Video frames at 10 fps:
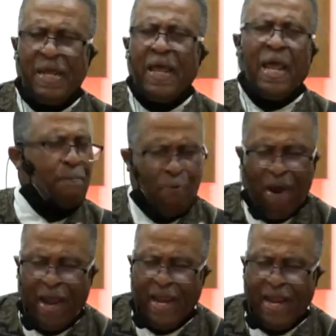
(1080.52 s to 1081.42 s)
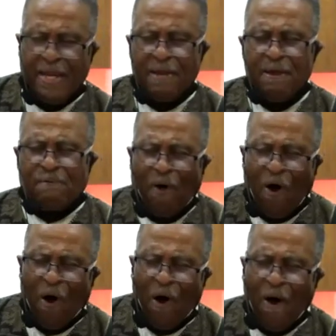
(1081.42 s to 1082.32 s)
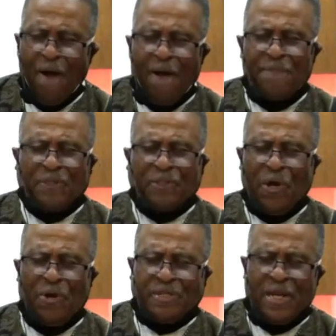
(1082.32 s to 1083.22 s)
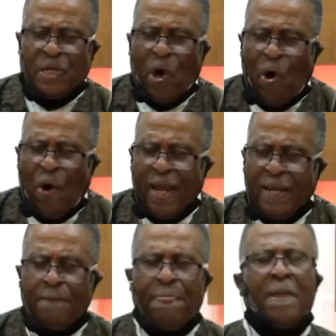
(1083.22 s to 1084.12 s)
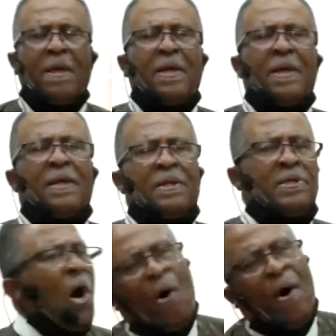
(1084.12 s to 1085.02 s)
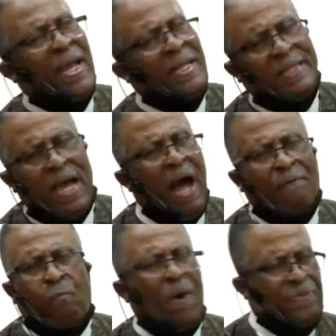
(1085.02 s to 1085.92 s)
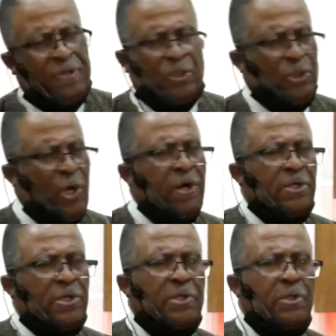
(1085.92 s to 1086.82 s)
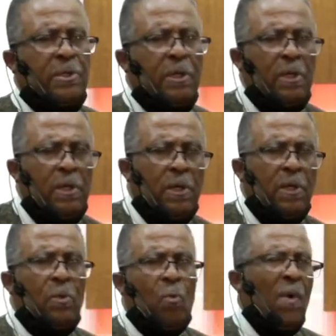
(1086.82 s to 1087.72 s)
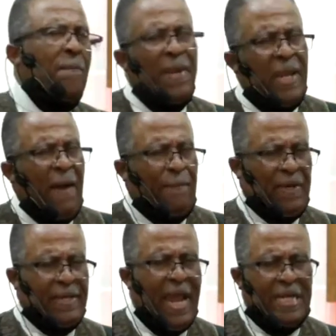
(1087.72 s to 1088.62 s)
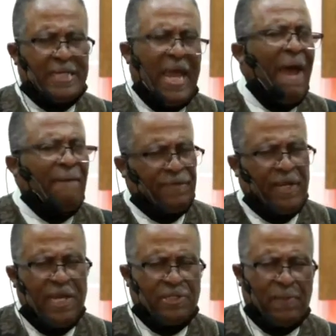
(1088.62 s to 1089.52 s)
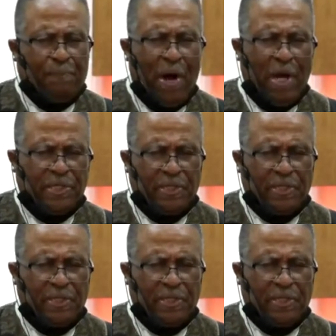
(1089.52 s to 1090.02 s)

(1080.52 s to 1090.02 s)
he prayed for the church and knowing, knowing of what the church would be up against after his departure